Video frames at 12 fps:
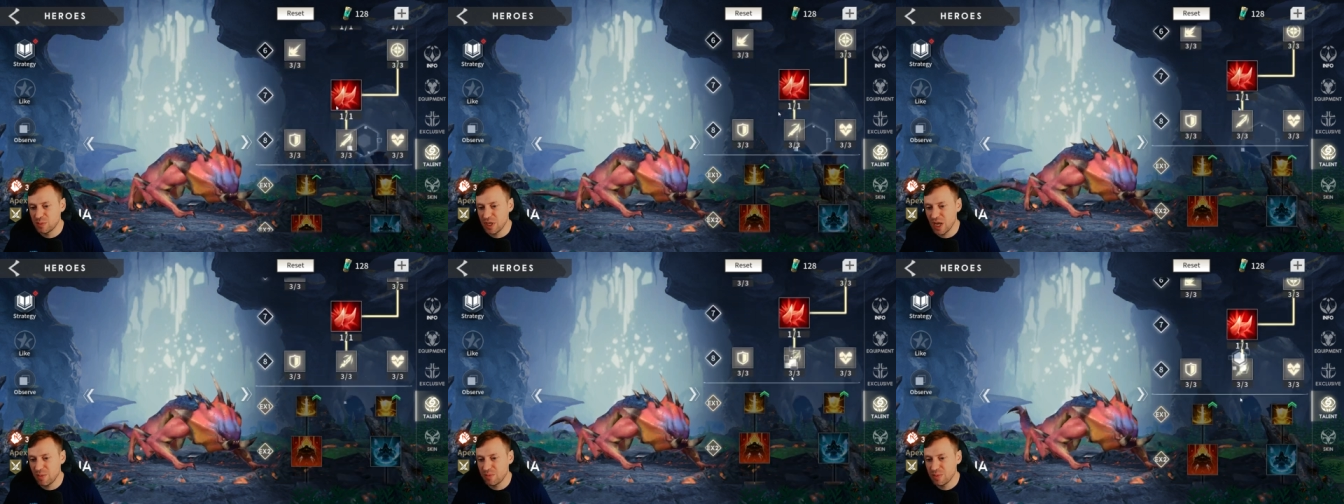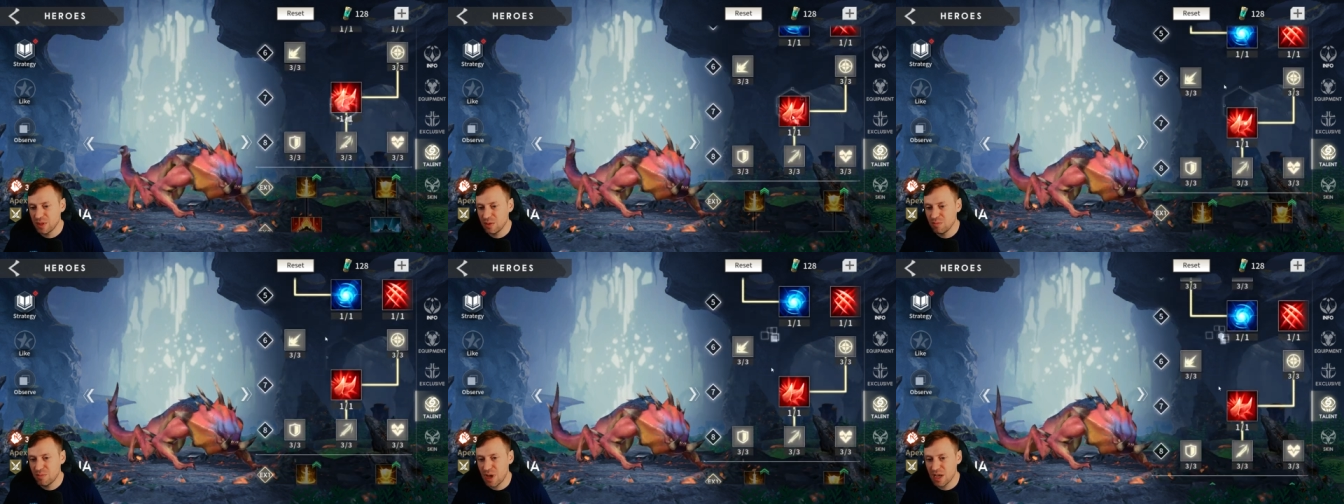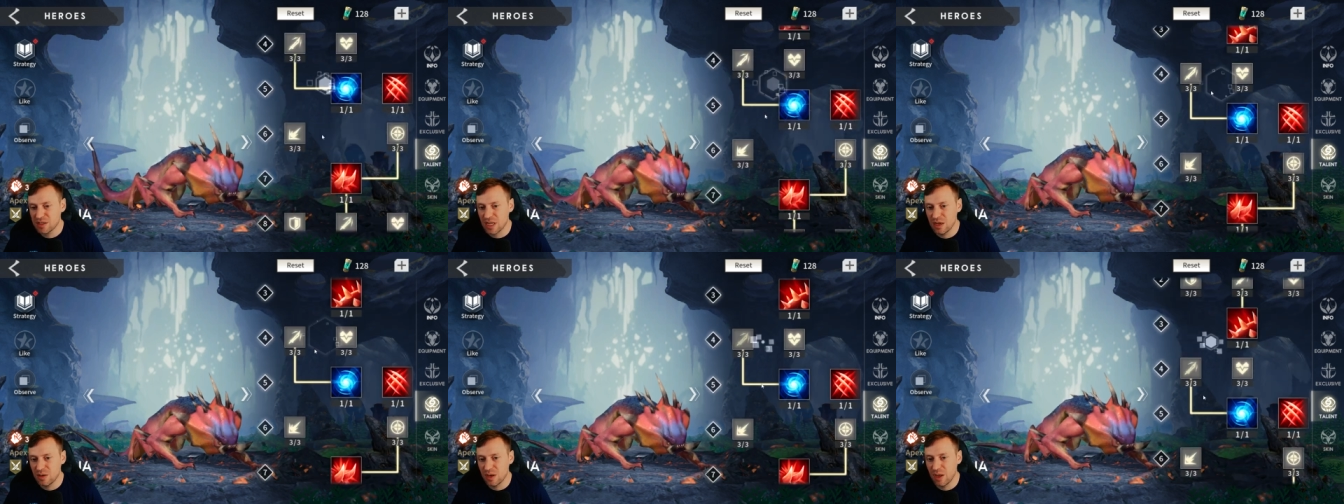but yeah, maxed
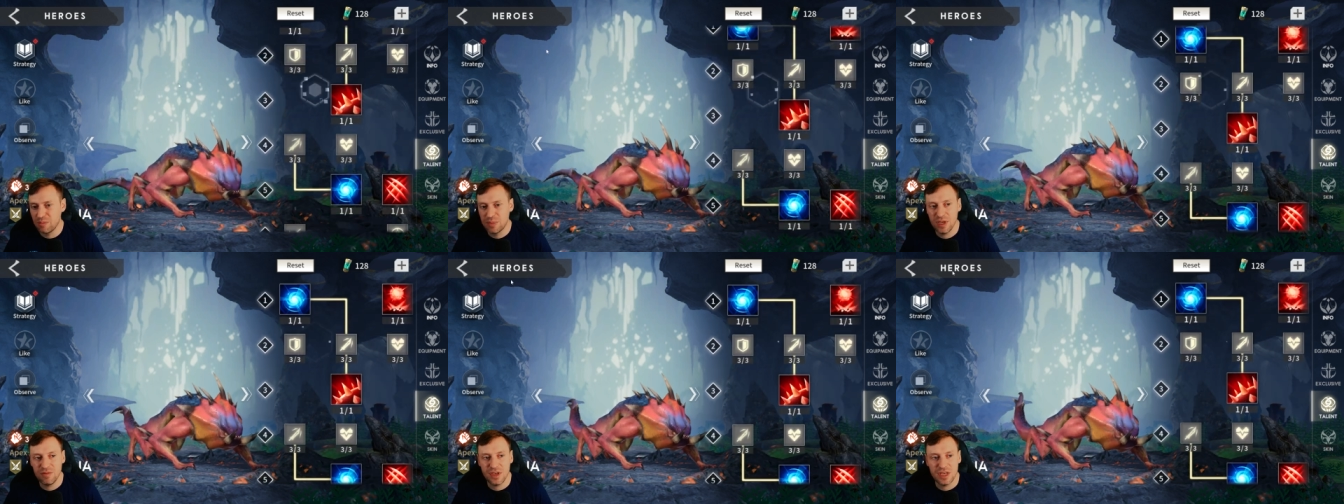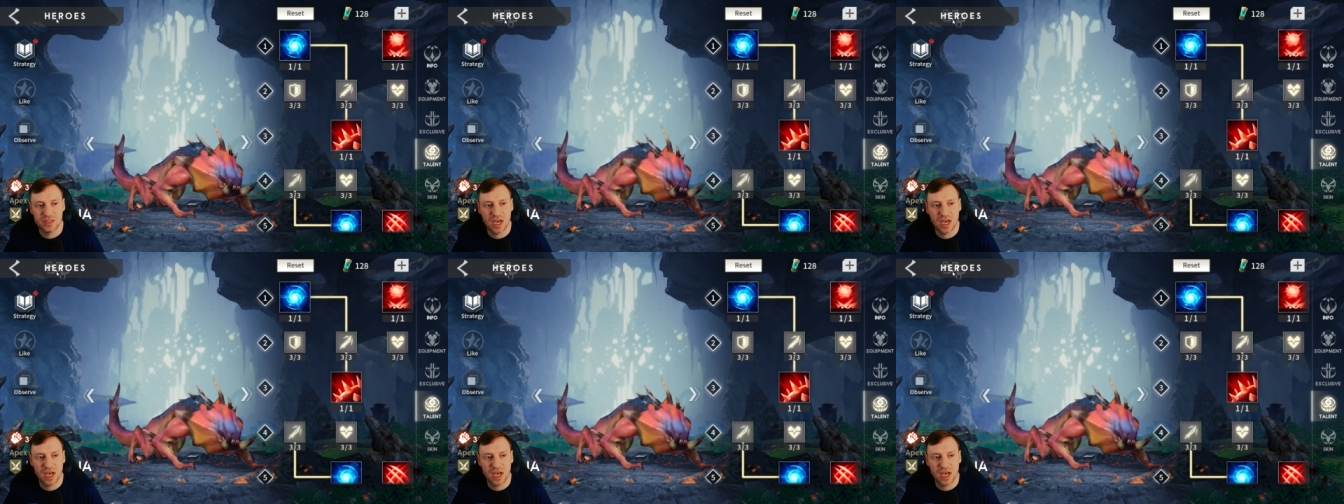out um, P V E